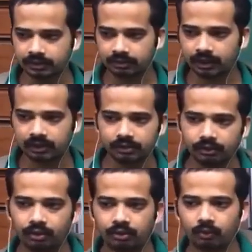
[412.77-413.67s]
Okay.
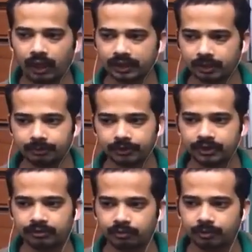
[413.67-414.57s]
No y
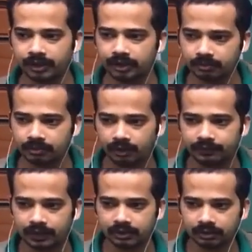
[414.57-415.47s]
component of momentum
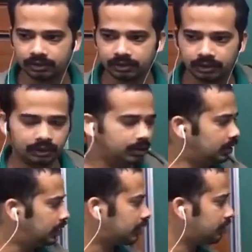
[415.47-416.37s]
of electron.
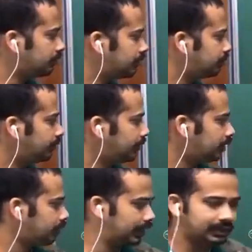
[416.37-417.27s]
Electron was moving
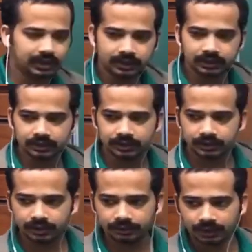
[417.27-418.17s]
along x-axis.
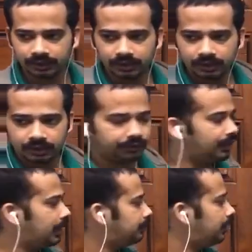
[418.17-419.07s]
Is that okay? Now
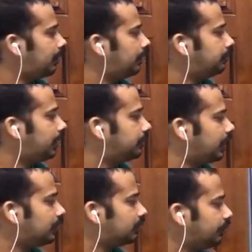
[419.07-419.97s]
I'm
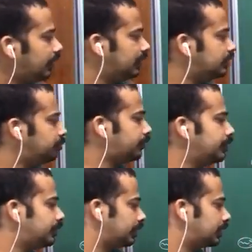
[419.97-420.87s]
trying to find its
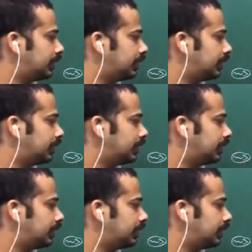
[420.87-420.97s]
position.